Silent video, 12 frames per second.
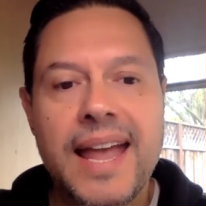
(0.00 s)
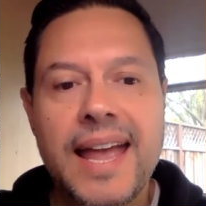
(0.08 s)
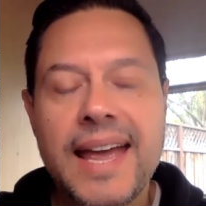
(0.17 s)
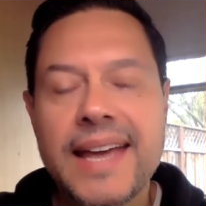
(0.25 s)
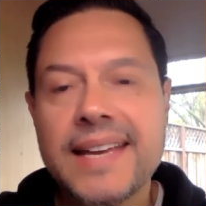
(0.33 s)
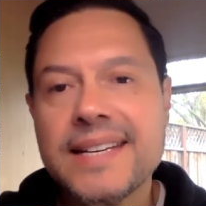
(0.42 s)

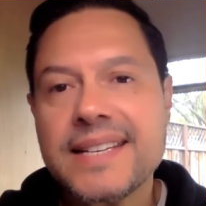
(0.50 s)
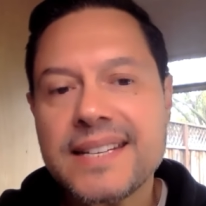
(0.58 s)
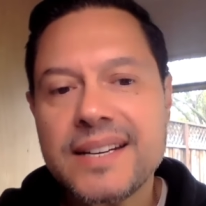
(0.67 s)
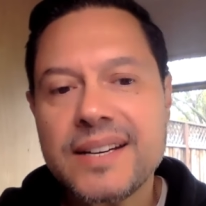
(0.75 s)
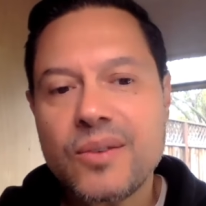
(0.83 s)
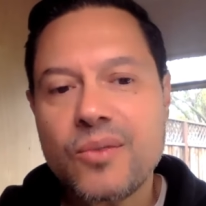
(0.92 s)
And
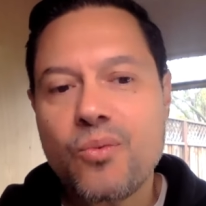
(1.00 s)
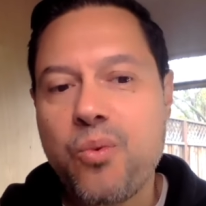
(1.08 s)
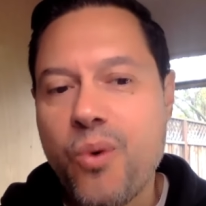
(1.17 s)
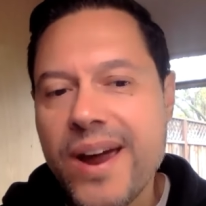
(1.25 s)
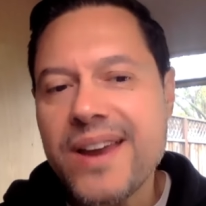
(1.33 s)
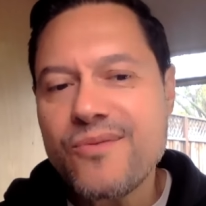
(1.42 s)

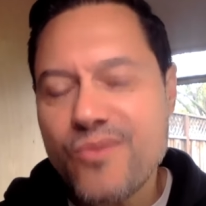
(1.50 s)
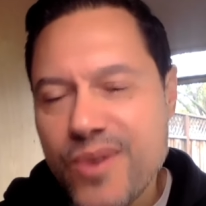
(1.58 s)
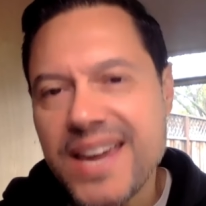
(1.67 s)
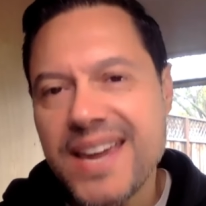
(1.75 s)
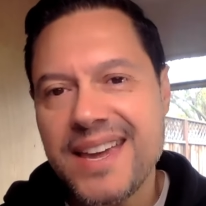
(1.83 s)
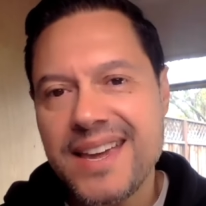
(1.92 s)
when
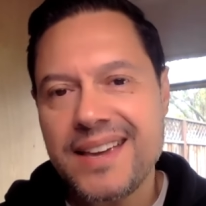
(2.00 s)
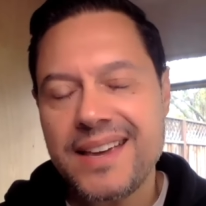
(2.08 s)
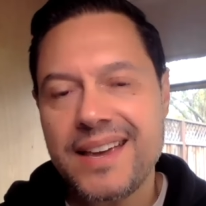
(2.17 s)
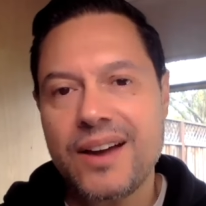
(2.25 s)
we